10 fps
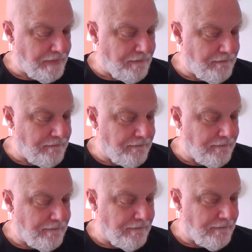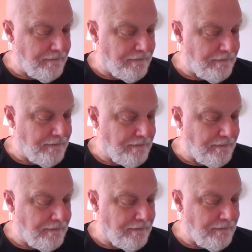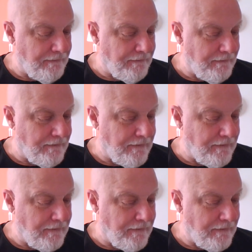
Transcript: (no one is talking)